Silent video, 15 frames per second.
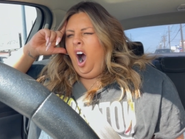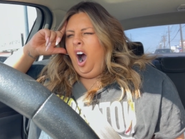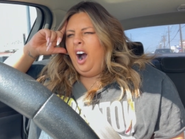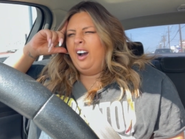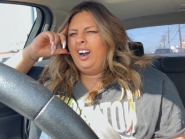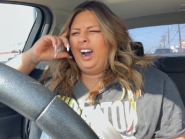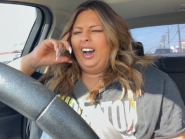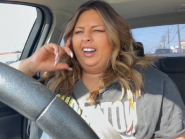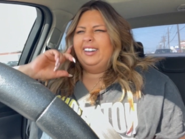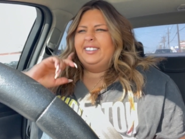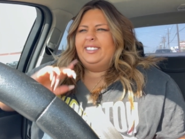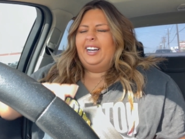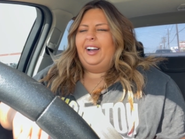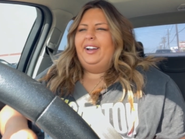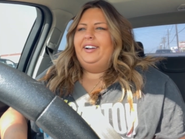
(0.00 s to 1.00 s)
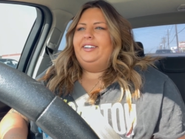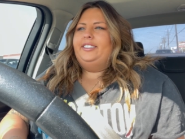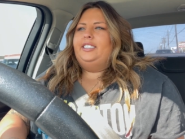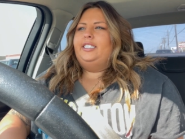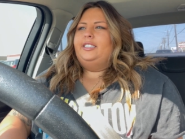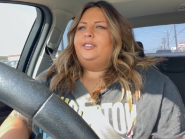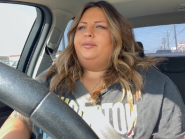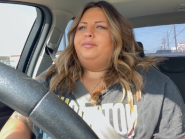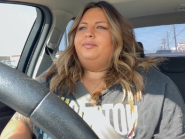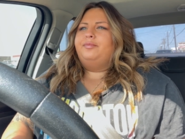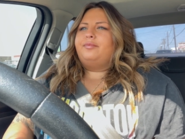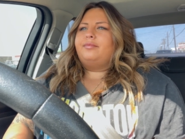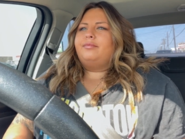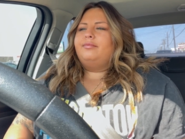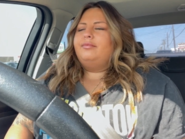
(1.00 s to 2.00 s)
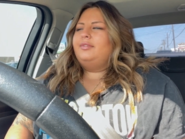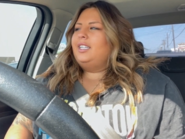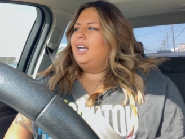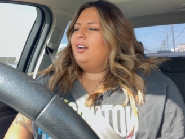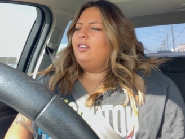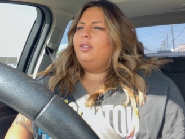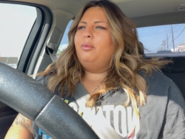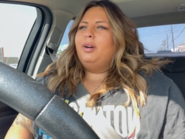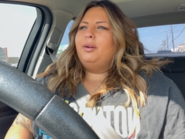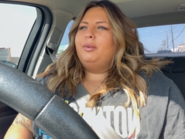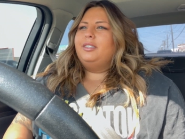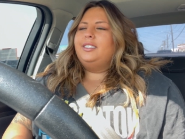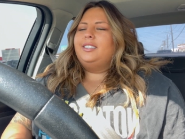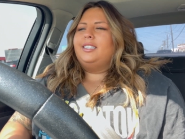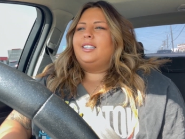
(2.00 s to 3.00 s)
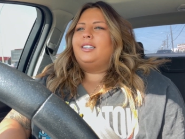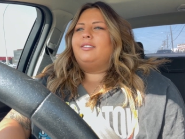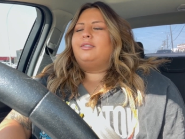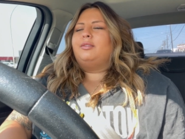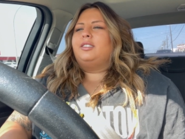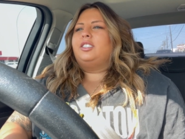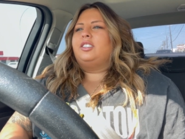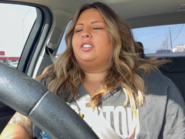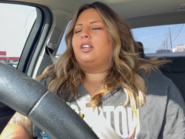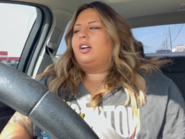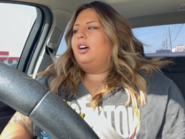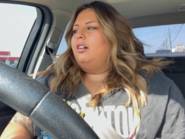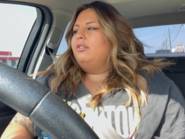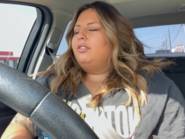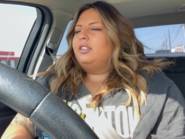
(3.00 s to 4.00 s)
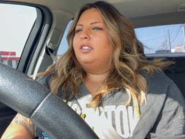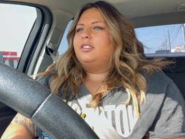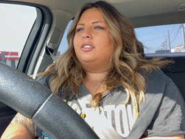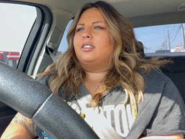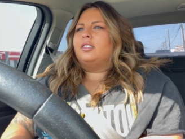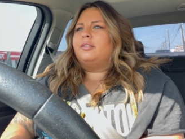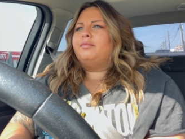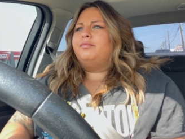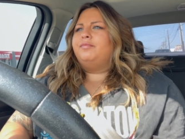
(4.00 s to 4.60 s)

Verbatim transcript: I'm kind of tired too. I don't know what it was today, if it was just our outfits or...